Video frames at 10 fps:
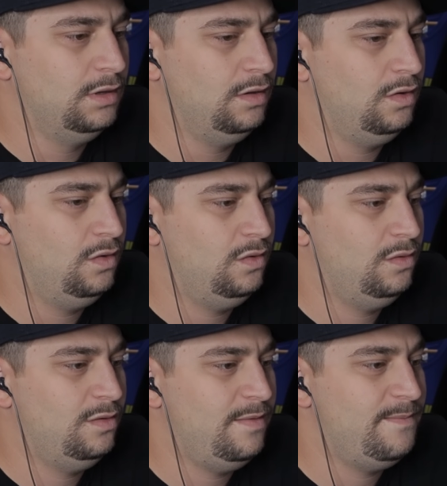
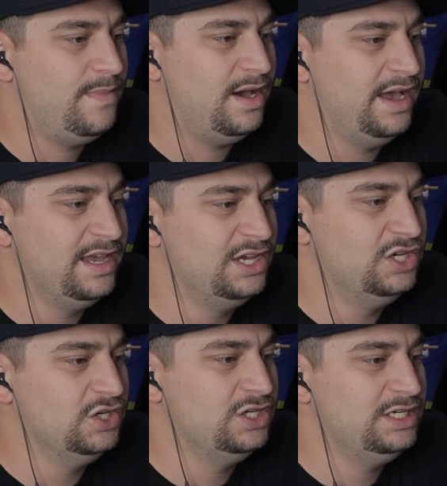Oh my
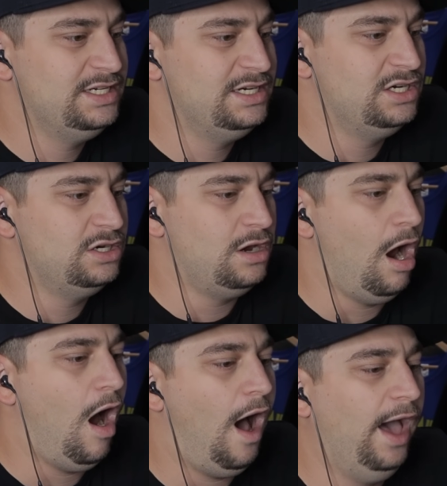good
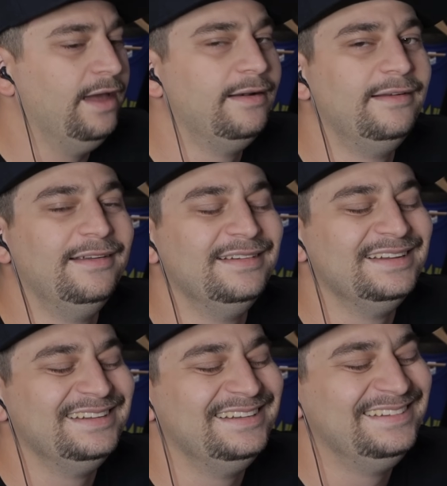God.
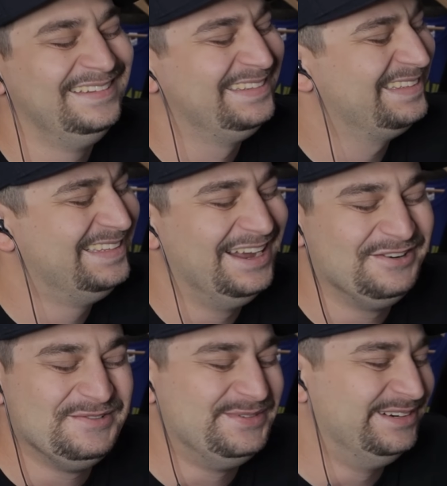It's
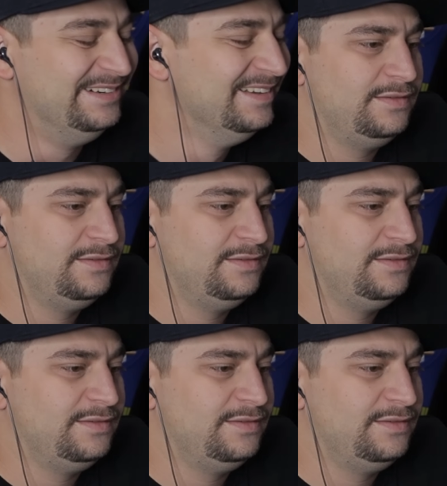terrible.